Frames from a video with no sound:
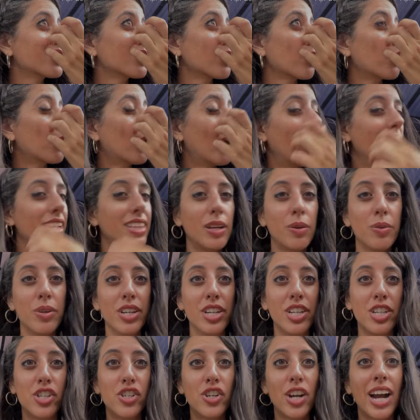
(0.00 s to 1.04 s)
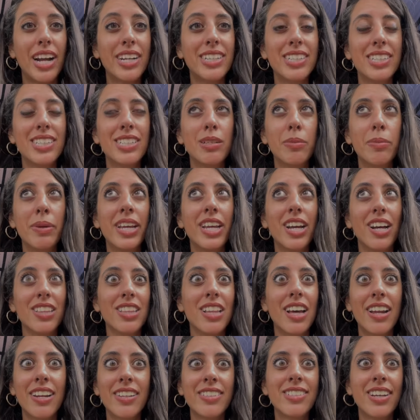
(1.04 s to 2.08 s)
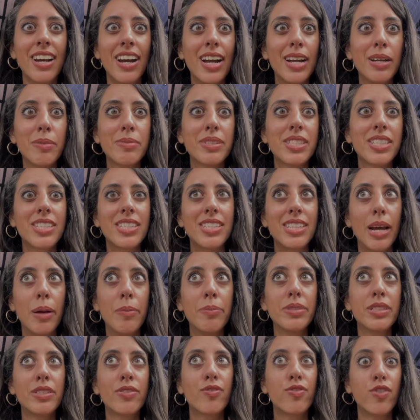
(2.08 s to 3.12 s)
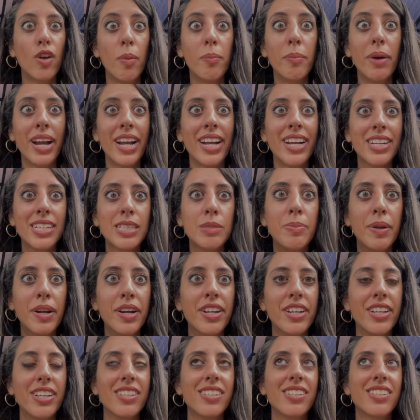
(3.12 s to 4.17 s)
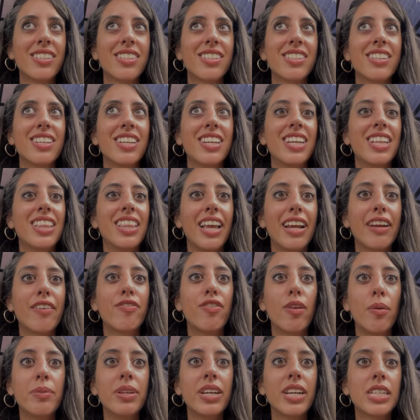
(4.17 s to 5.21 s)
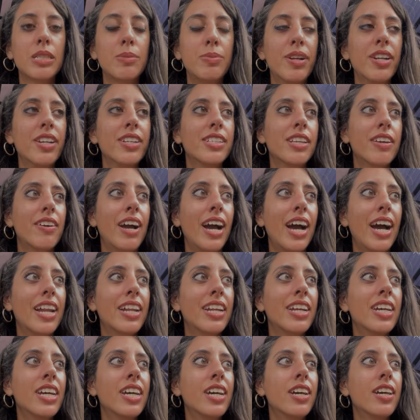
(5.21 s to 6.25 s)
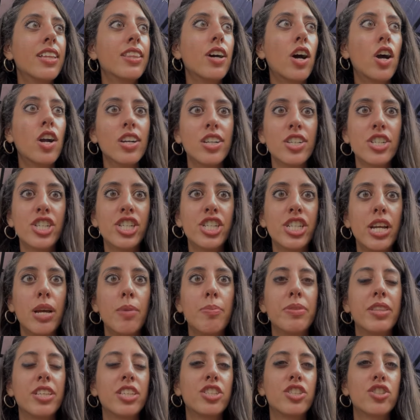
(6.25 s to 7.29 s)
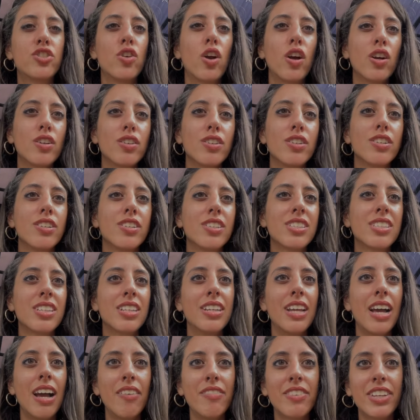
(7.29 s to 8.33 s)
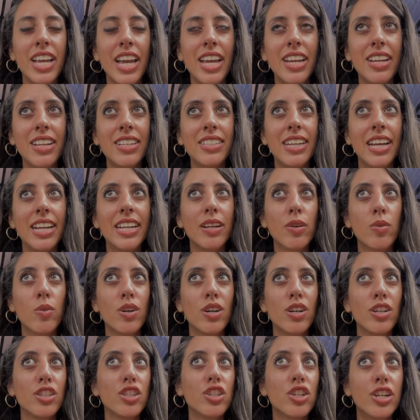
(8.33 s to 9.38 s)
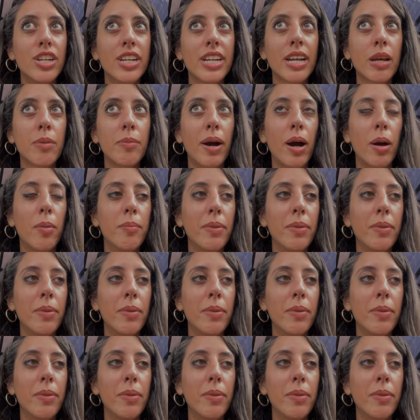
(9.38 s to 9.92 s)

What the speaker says: they were attracted to me a lot of times stemmed from my experience, like, from the experience I had, the hardship, the struggles, the navigating dating world, learning about men.